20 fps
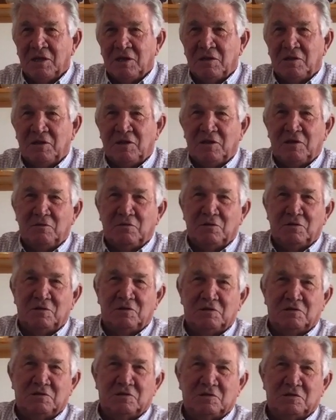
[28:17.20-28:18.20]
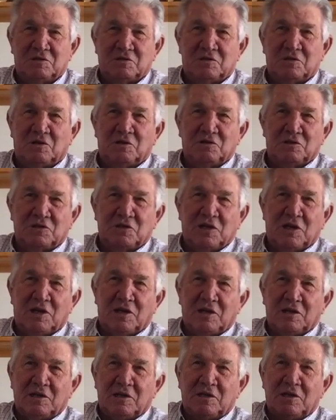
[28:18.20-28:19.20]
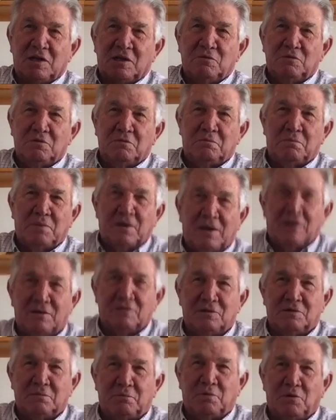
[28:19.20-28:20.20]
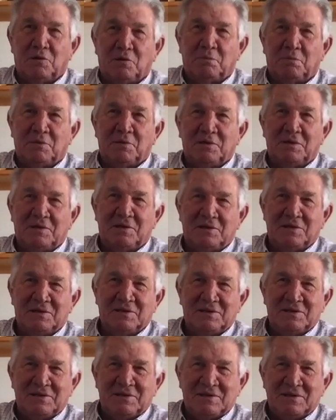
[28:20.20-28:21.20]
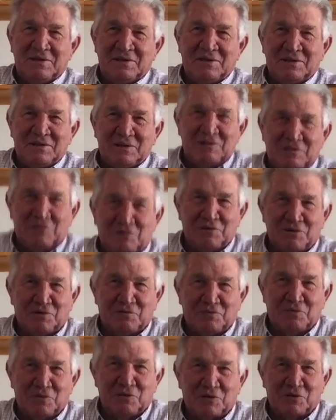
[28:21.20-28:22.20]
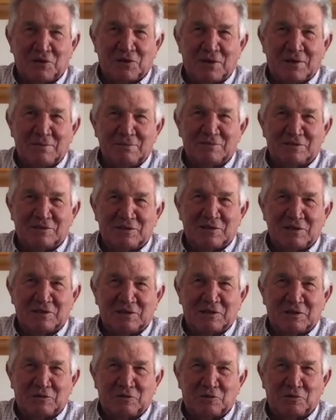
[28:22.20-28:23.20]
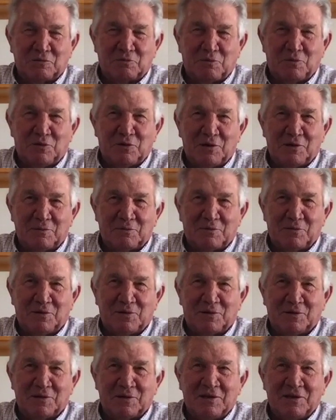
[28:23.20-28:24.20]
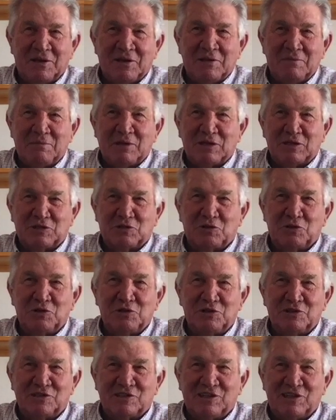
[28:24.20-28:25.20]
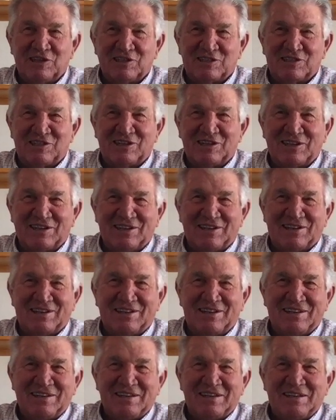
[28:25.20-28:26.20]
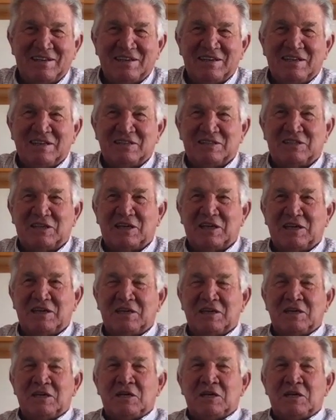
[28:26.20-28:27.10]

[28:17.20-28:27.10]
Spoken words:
they would start shouting and they would pound the pulpit 3 or 4 times to get their point of make sure you was listening and say,